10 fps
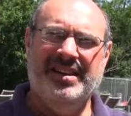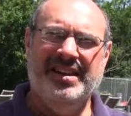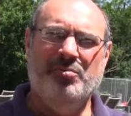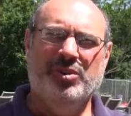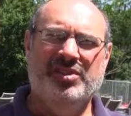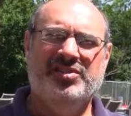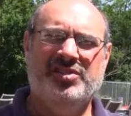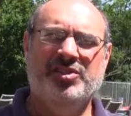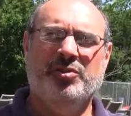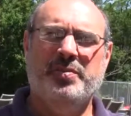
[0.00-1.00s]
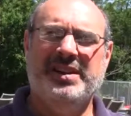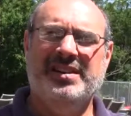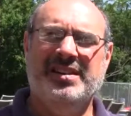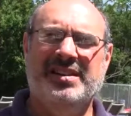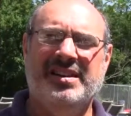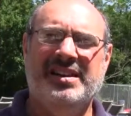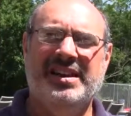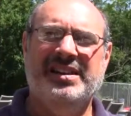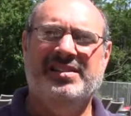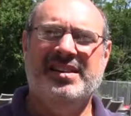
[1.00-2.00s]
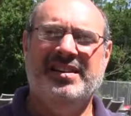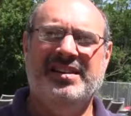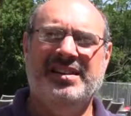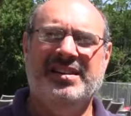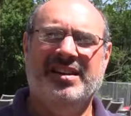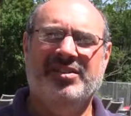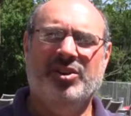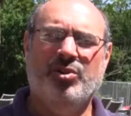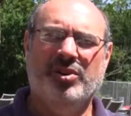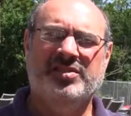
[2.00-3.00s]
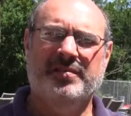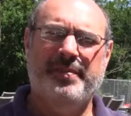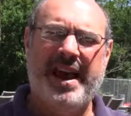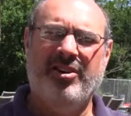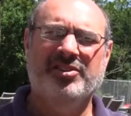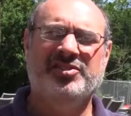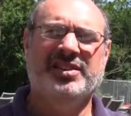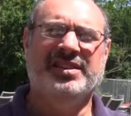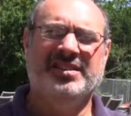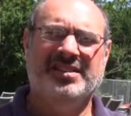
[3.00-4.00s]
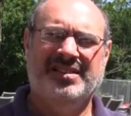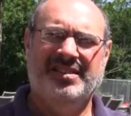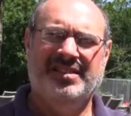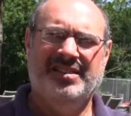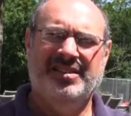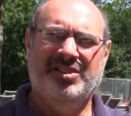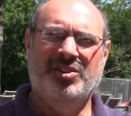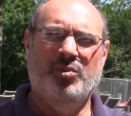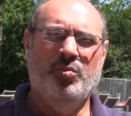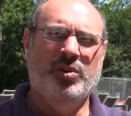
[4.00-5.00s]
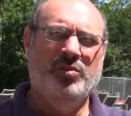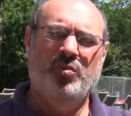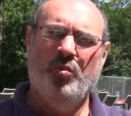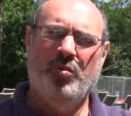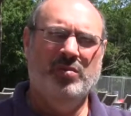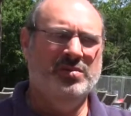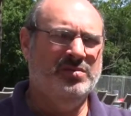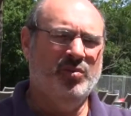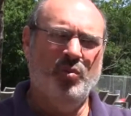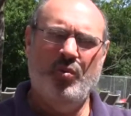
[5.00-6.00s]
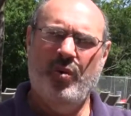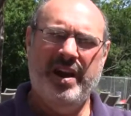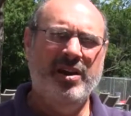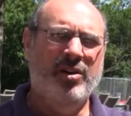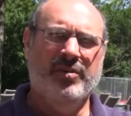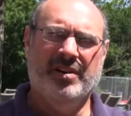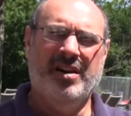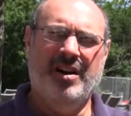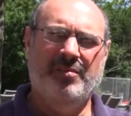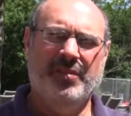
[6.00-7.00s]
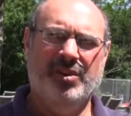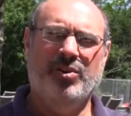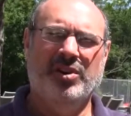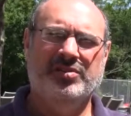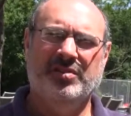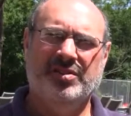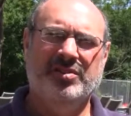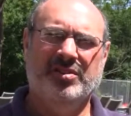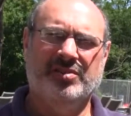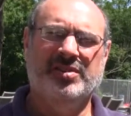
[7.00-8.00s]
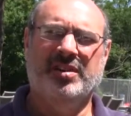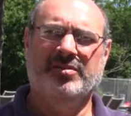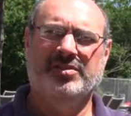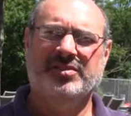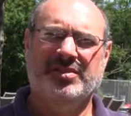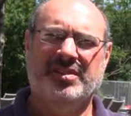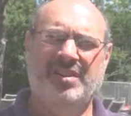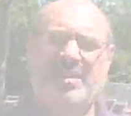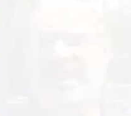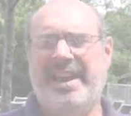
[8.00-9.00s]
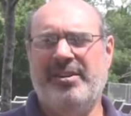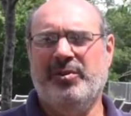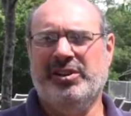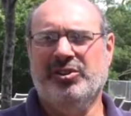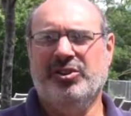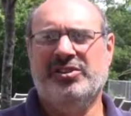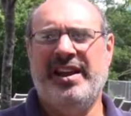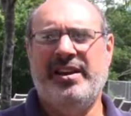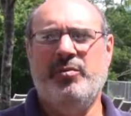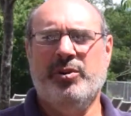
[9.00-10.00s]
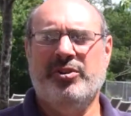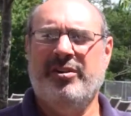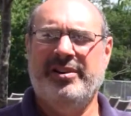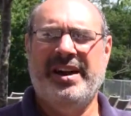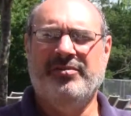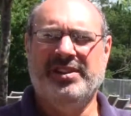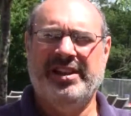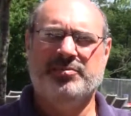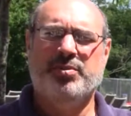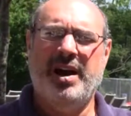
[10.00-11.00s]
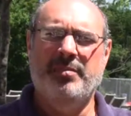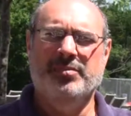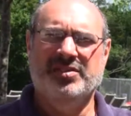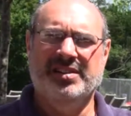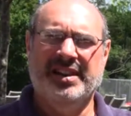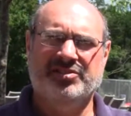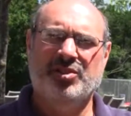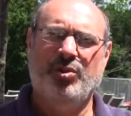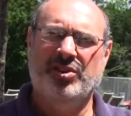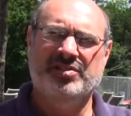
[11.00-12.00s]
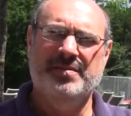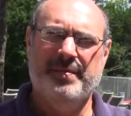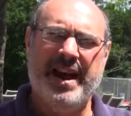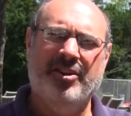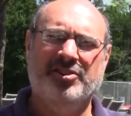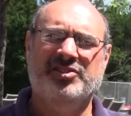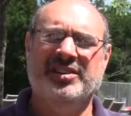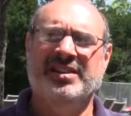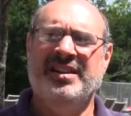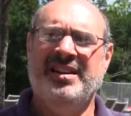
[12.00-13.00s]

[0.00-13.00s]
it would have still been, it, it, the, uh, the cost of balancing would way overcome the cost of the circuit solver. And when it looked like we were going to have less problems and less cost in balancing